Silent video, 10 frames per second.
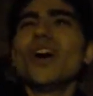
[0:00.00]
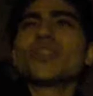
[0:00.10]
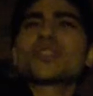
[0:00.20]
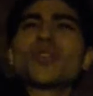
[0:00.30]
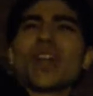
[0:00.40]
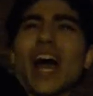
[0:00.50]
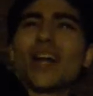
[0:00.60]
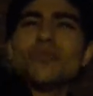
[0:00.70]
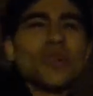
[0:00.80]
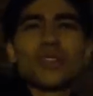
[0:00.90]
sure, like, how
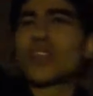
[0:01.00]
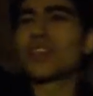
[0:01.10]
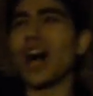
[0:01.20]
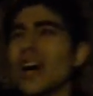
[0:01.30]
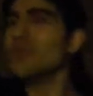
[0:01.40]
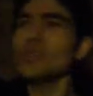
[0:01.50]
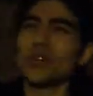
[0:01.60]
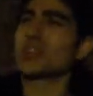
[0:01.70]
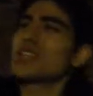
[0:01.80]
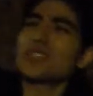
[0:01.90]
do we know? how do we know
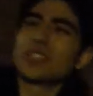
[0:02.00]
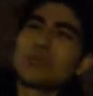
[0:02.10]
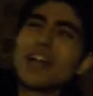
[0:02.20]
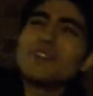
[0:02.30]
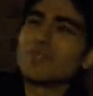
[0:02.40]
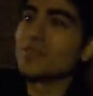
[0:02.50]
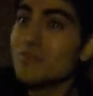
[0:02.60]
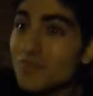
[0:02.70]
the thickness of the pavement?